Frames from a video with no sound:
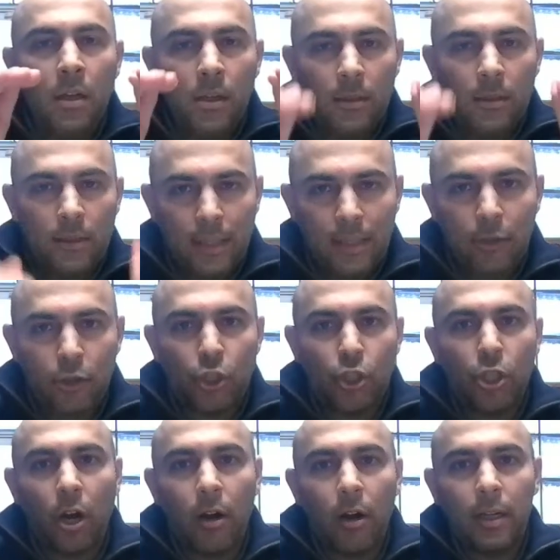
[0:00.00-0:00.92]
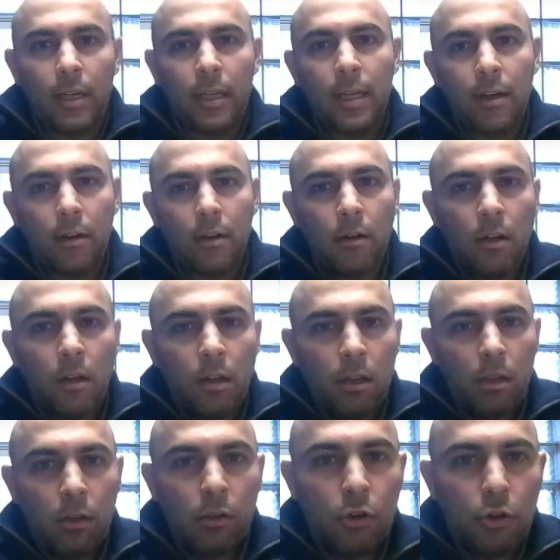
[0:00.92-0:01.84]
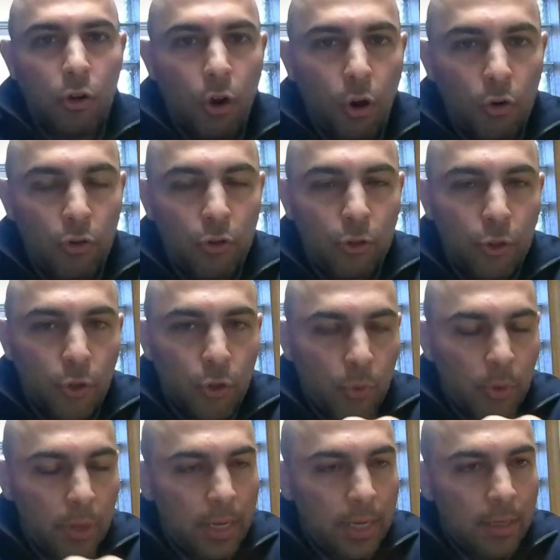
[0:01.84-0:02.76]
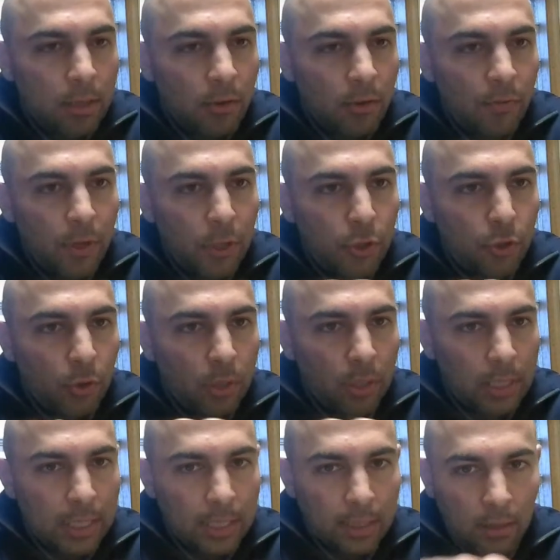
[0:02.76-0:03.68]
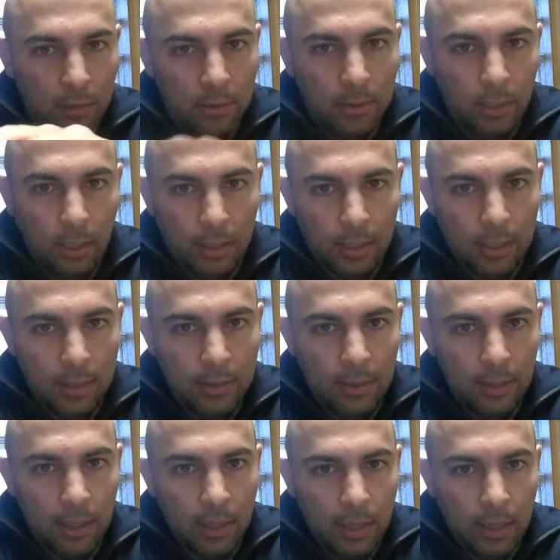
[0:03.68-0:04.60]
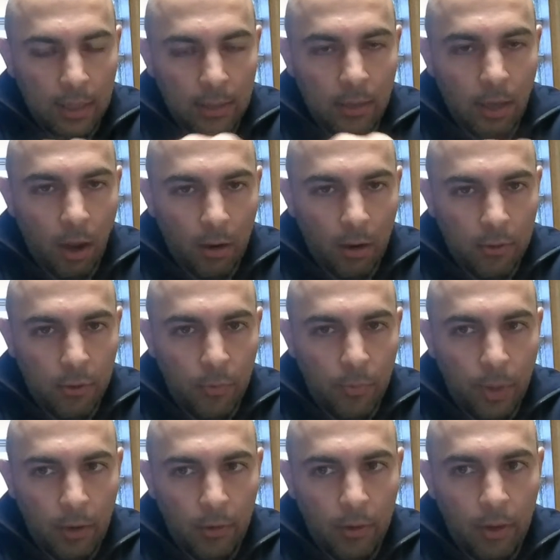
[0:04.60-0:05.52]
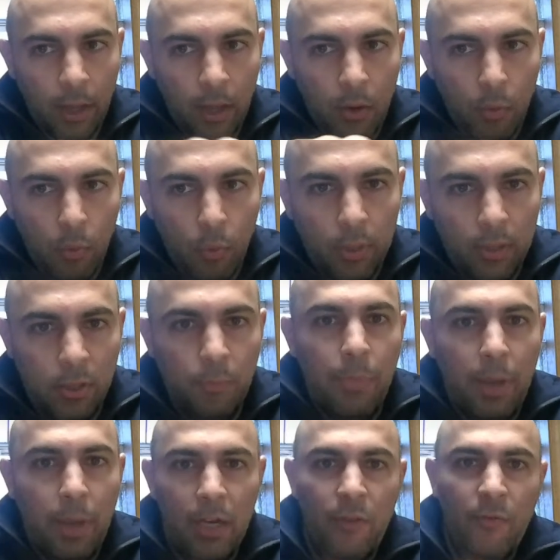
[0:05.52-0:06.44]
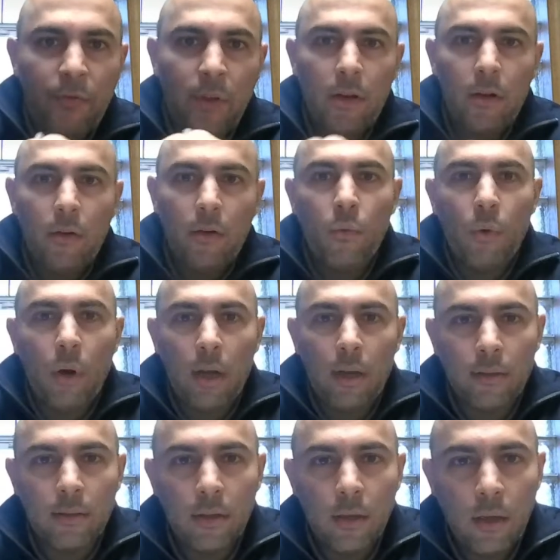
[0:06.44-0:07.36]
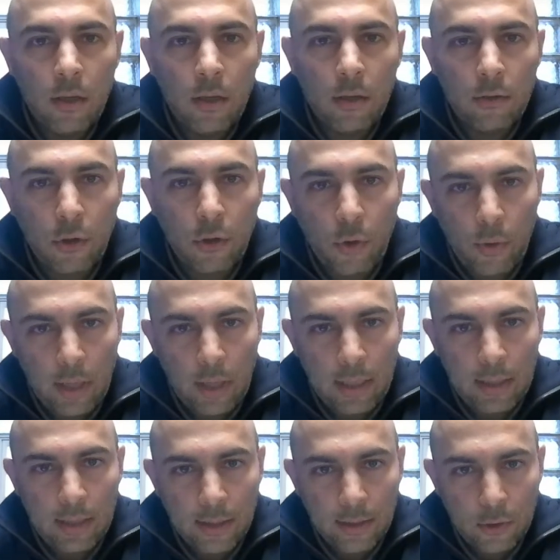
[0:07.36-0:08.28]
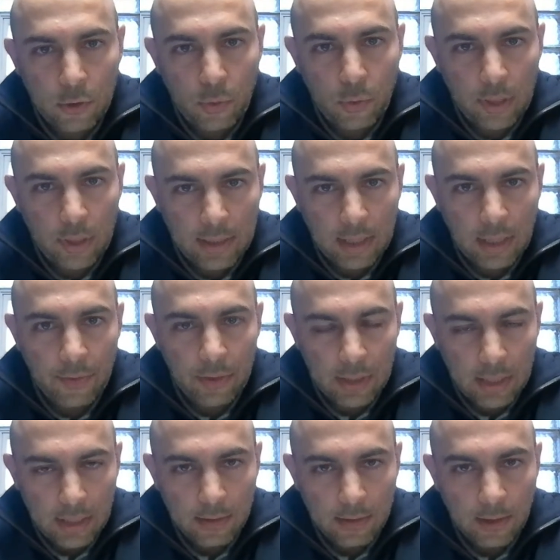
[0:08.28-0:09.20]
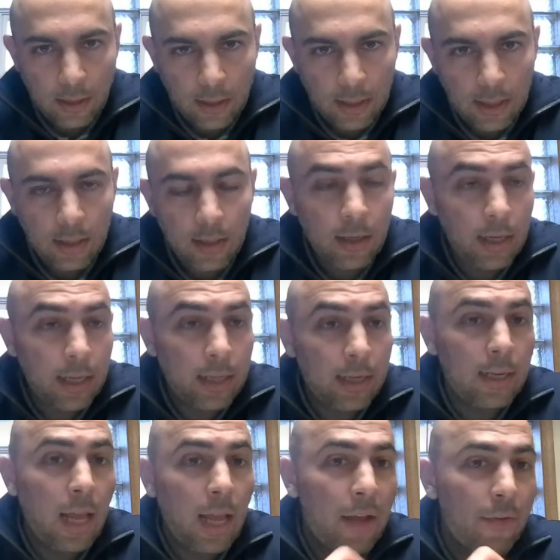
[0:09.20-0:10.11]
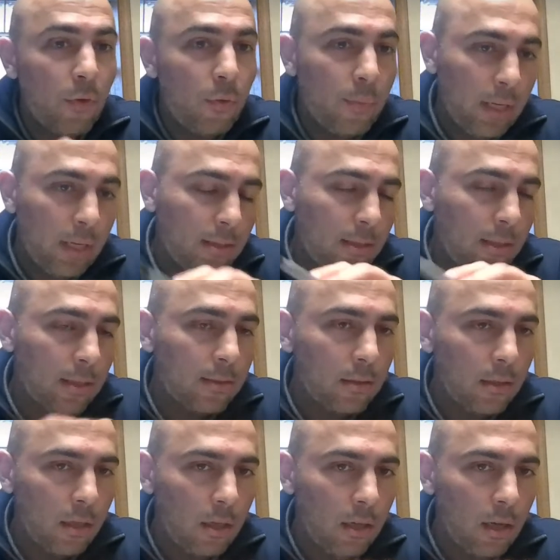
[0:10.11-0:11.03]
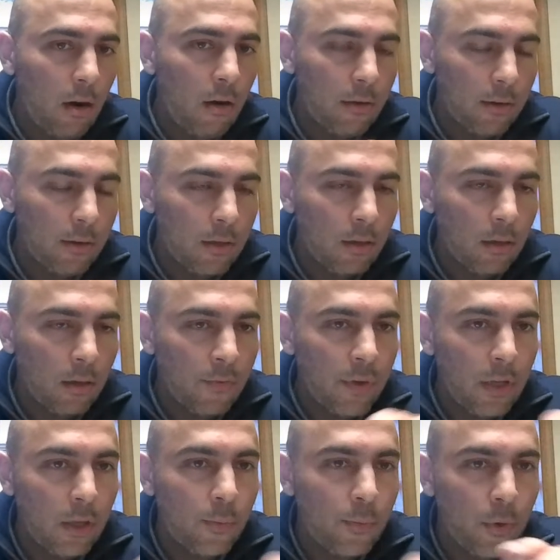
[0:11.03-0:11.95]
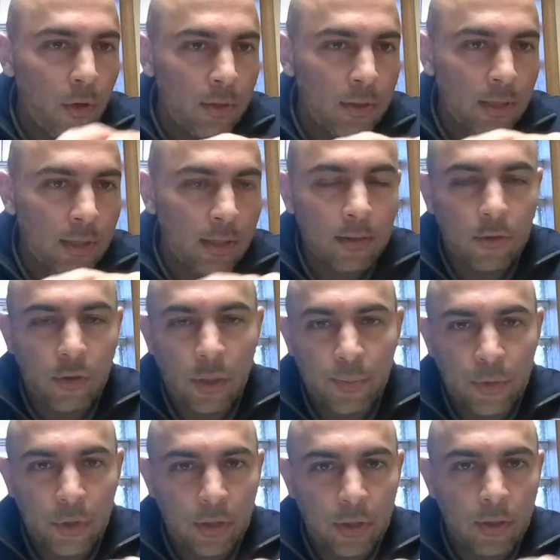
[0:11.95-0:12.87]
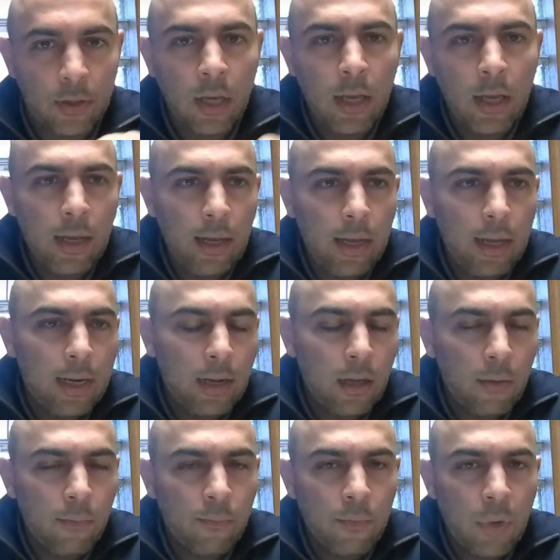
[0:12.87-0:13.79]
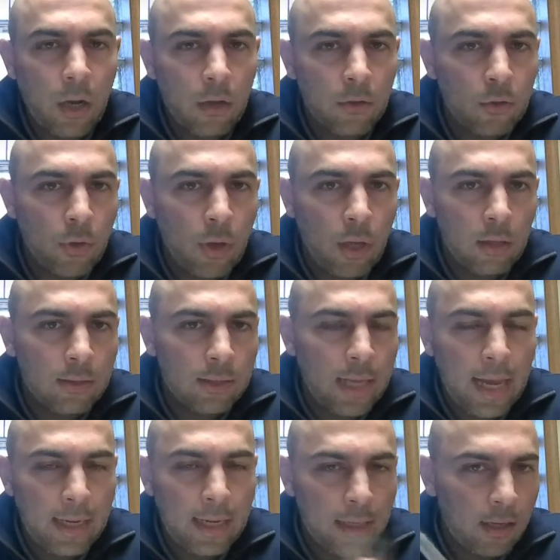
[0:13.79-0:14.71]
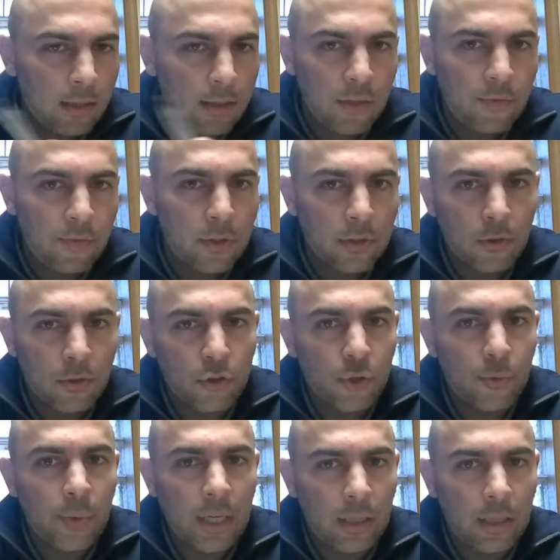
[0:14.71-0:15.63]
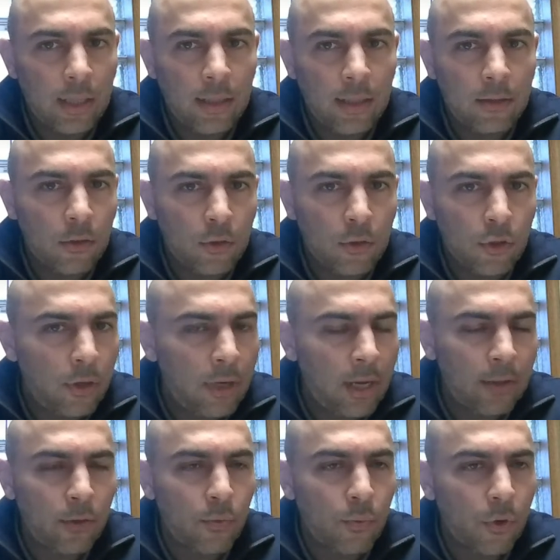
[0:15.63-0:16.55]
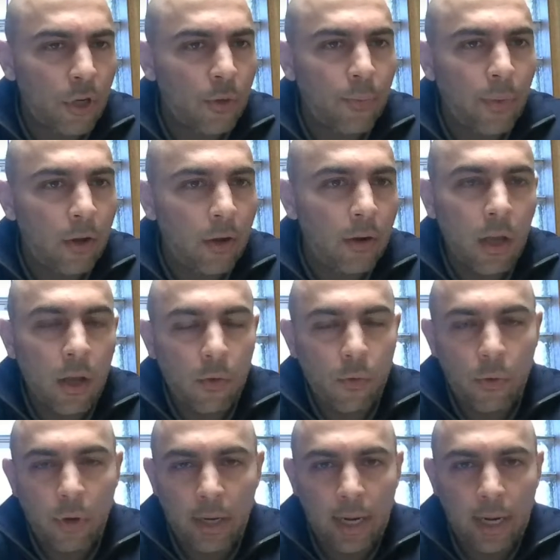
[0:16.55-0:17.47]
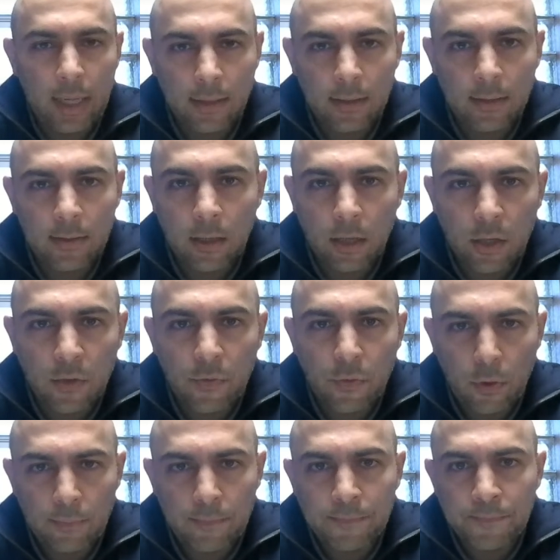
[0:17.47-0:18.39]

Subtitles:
This chart here goes through individual clinical studies and talks about what the benefit was. So in this 2017 study, and I will make this article available in the descriptions, and also I'll tag it on different social media links, so you don't have to worry about where I got this study from.